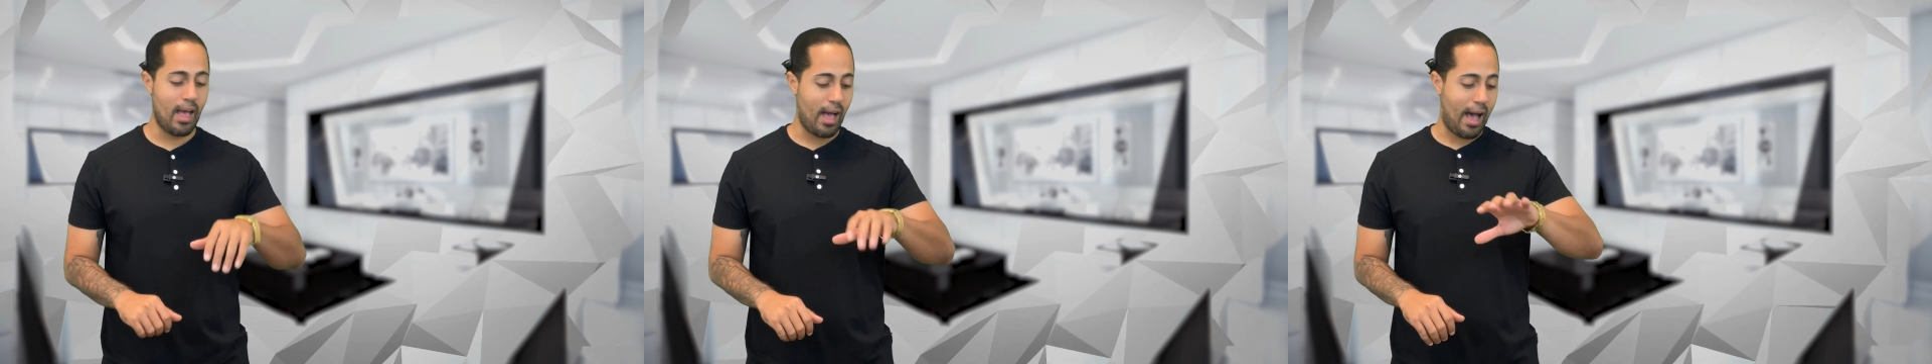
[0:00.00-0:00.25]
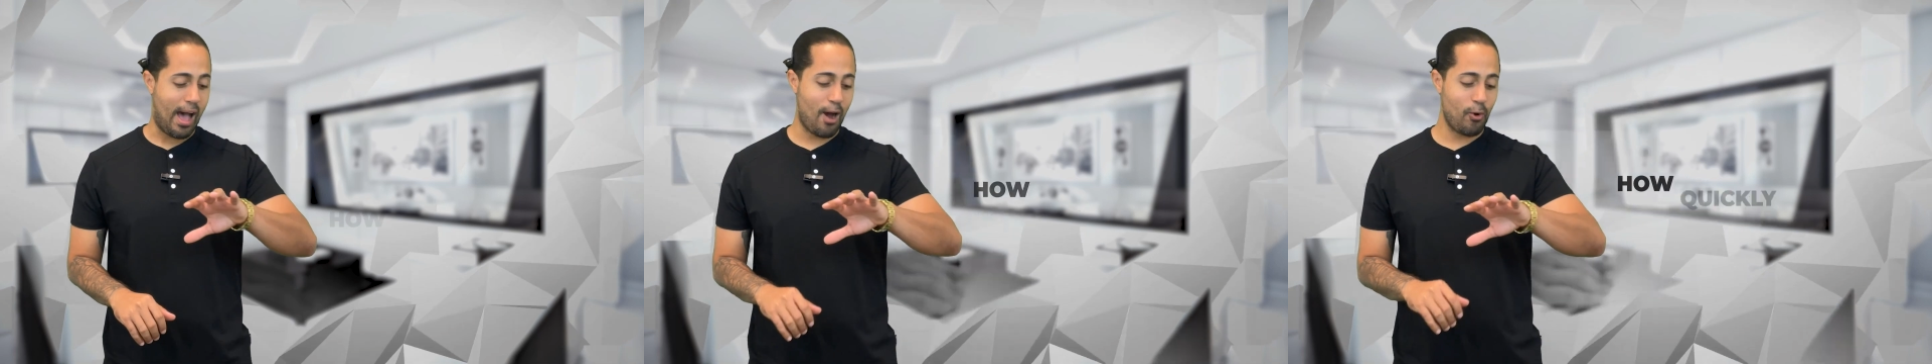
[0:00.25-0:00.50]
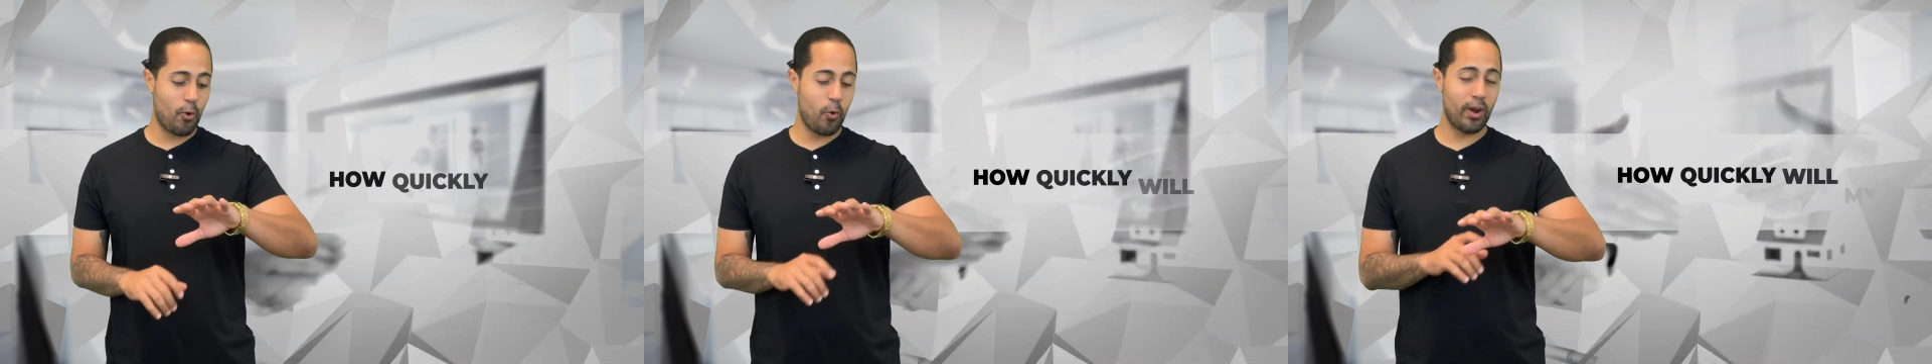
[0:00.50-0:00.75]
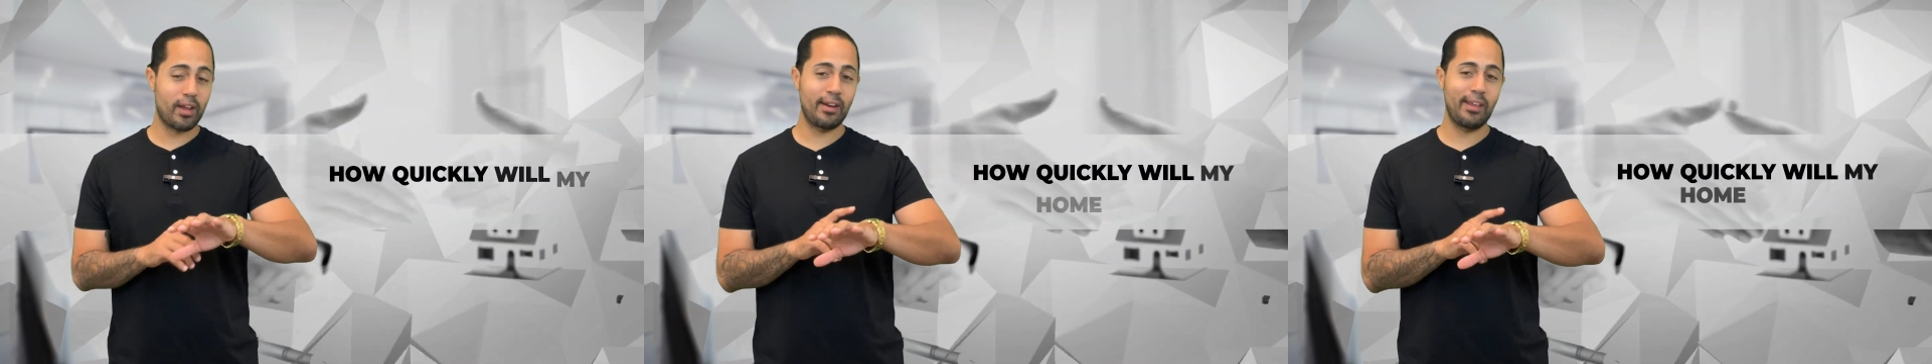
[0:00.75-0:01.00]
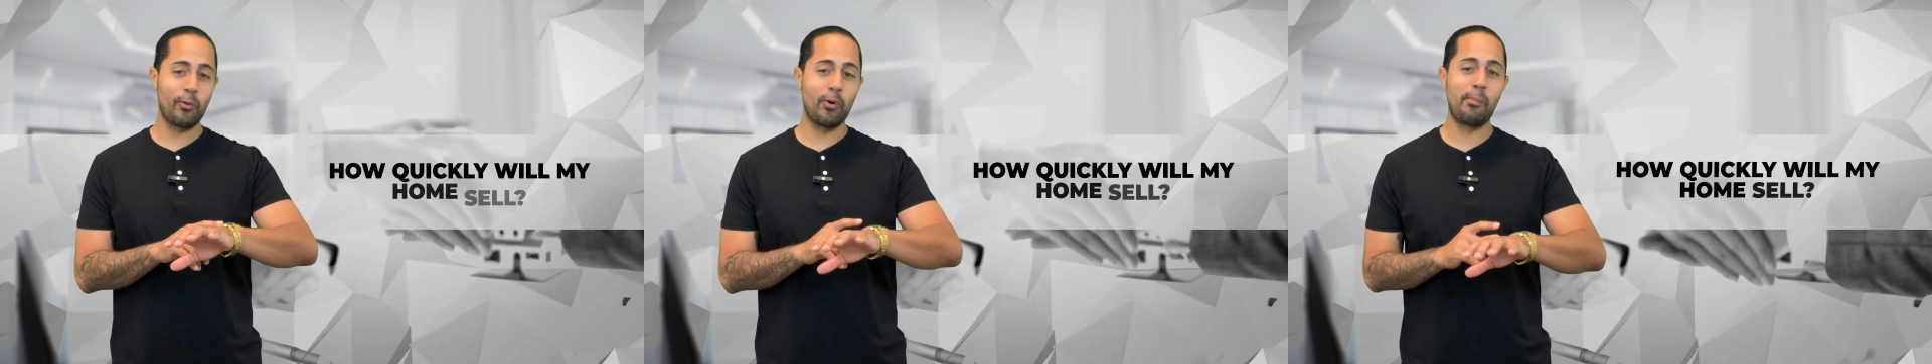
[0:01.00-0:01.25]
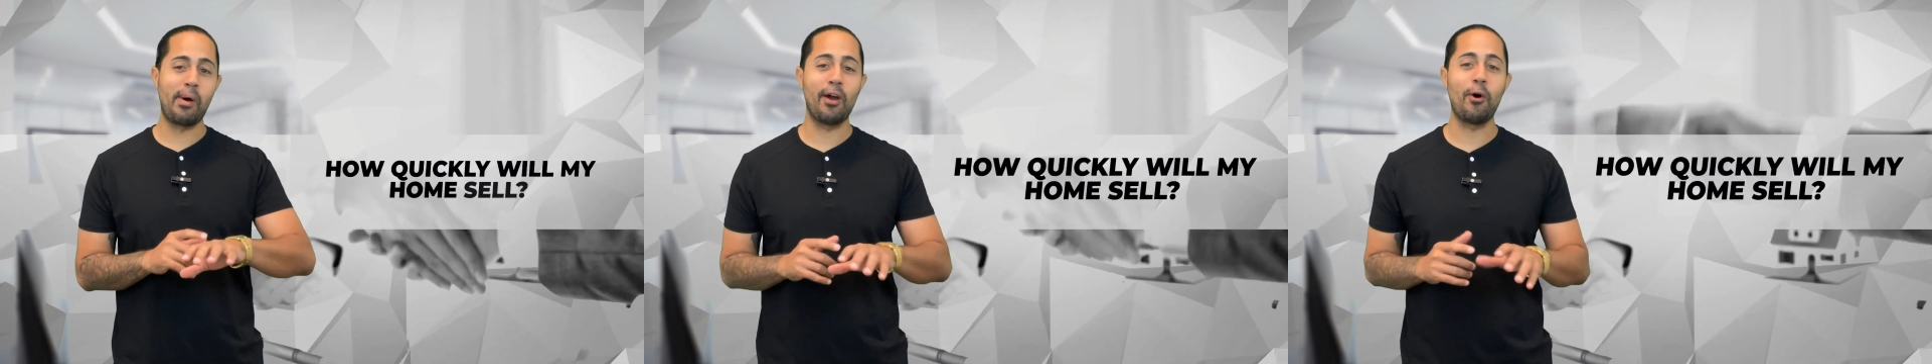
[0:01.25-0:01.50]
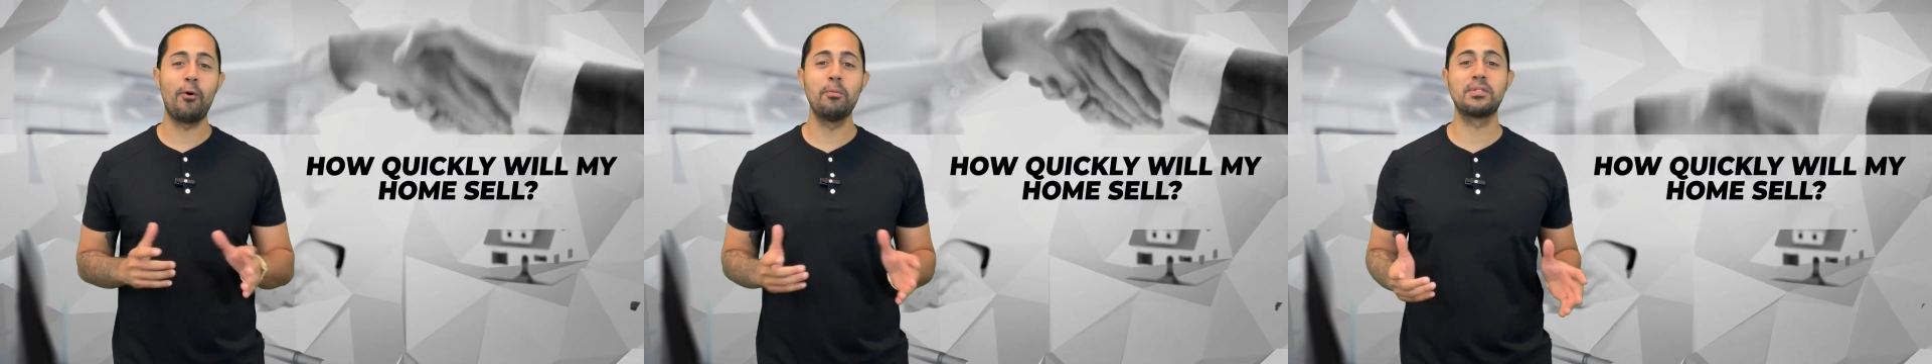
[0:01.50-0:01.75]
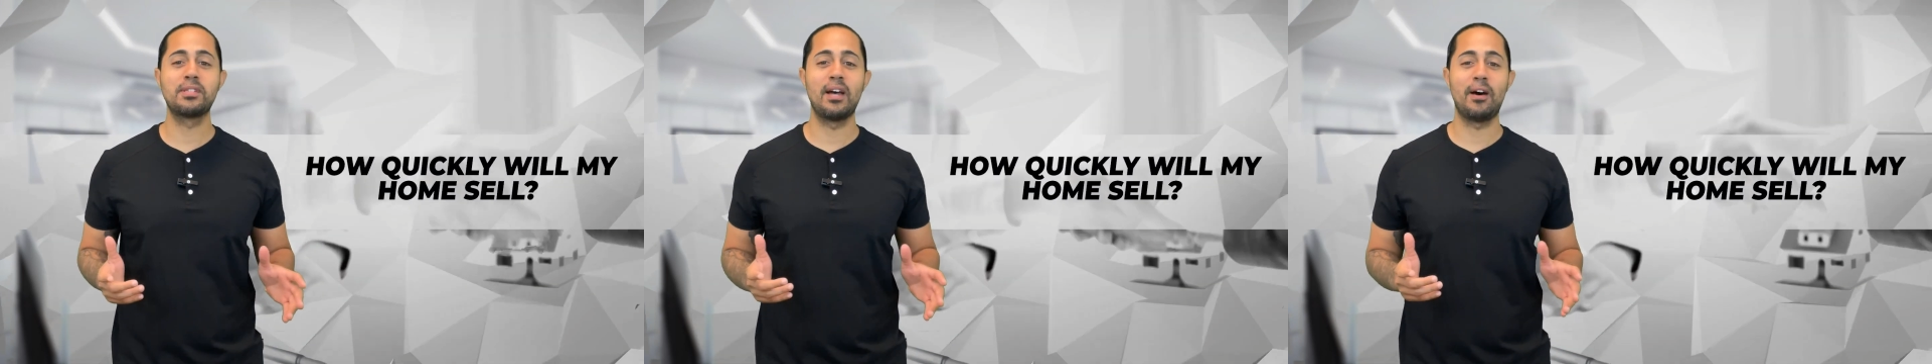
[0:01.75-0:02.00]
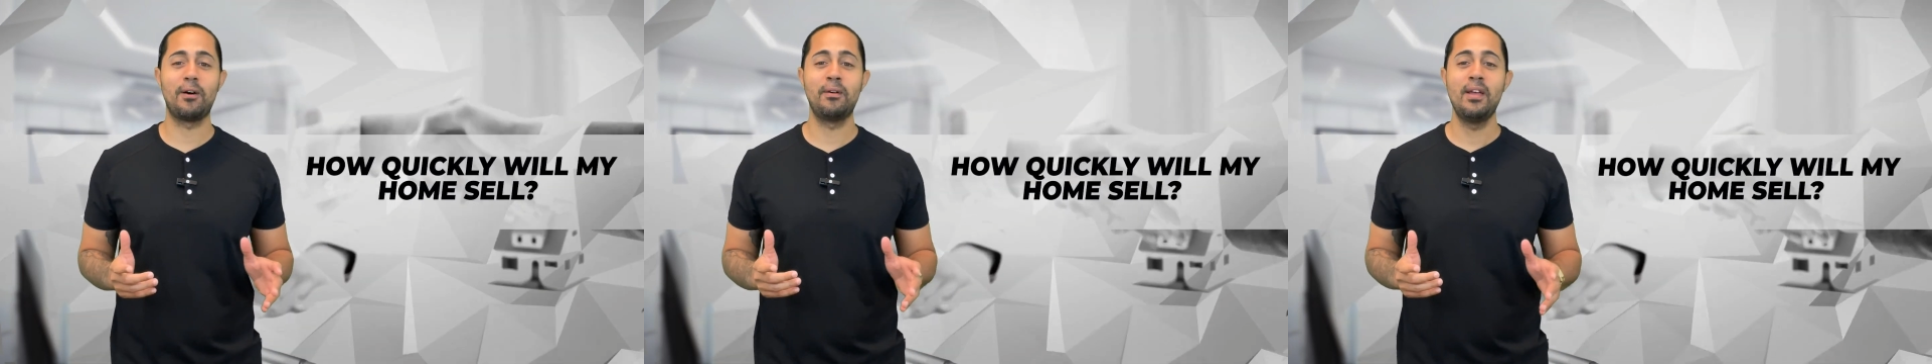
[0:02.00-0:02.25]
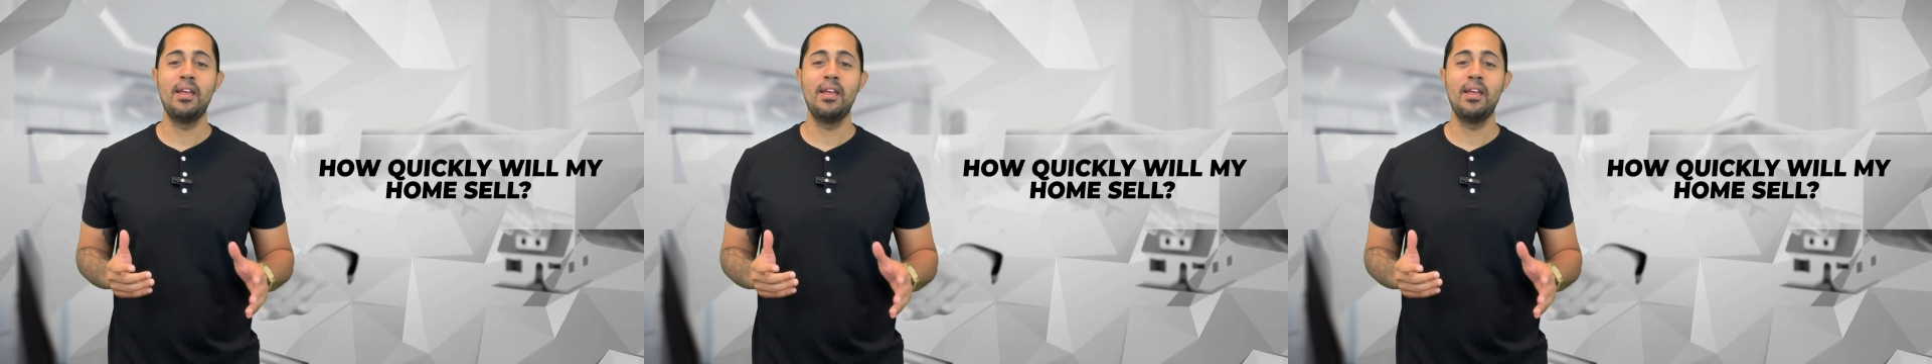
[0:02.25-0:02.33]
How quickly will my home sell